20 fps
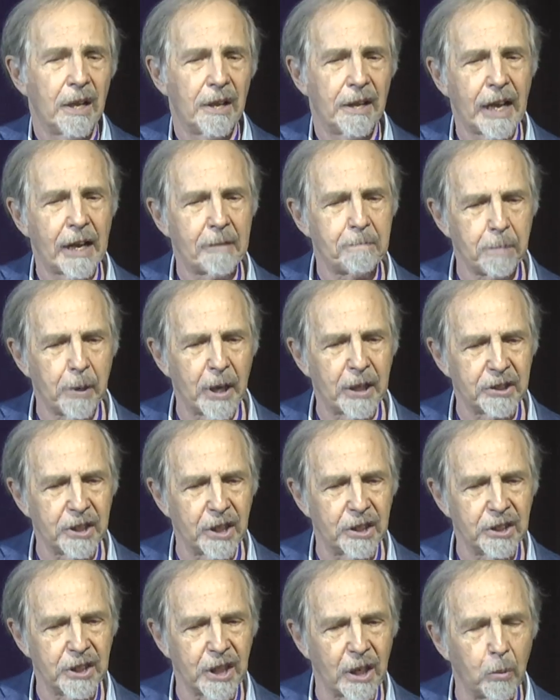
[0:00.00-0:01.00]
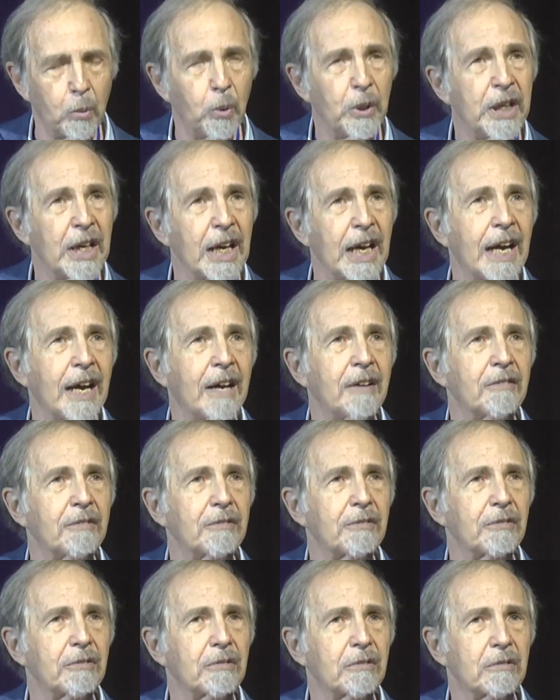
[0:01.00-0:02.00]
That presence that we have.
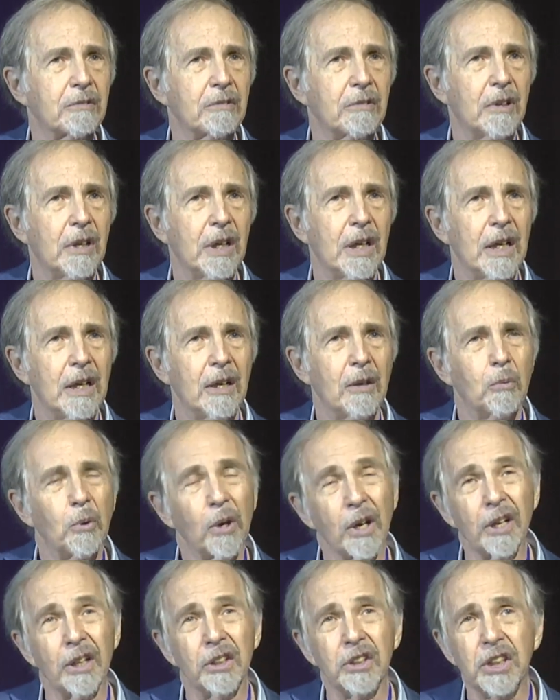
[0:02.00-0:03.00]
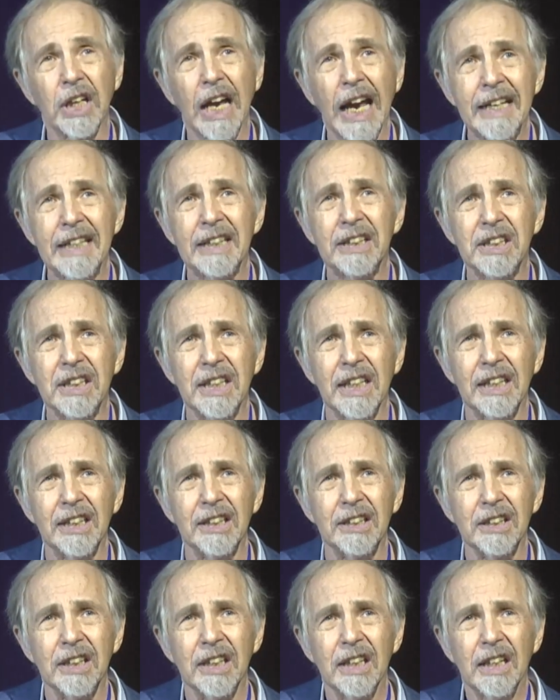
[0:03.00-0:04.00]
One of the saddest
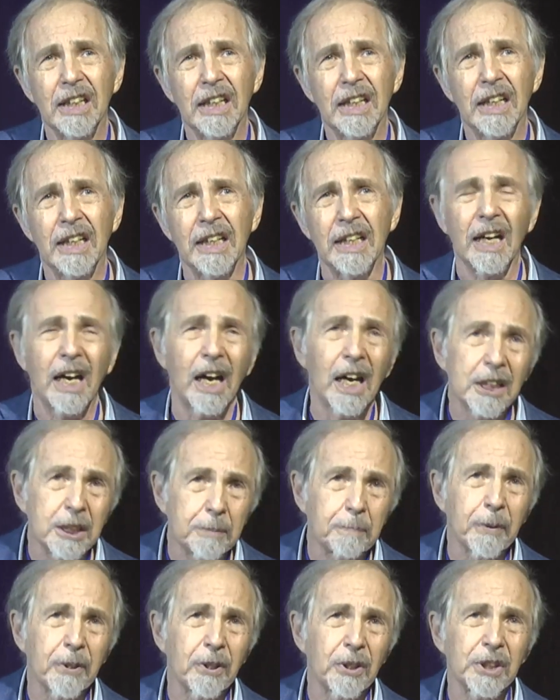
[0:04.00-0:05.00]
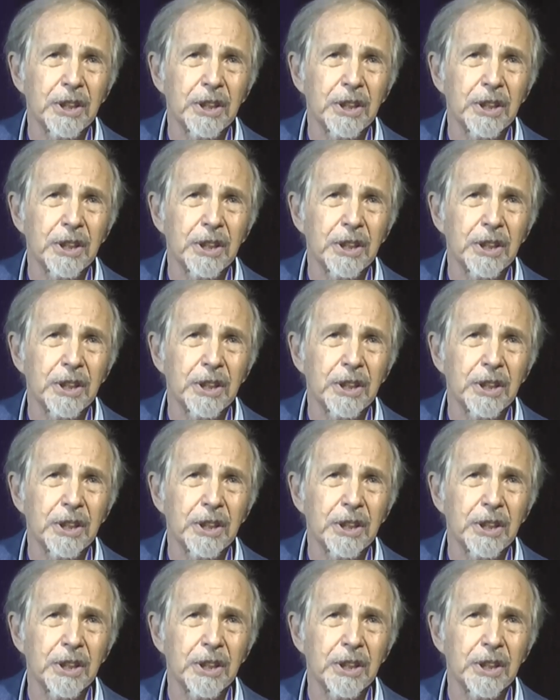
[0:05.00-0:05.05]
things in a hospital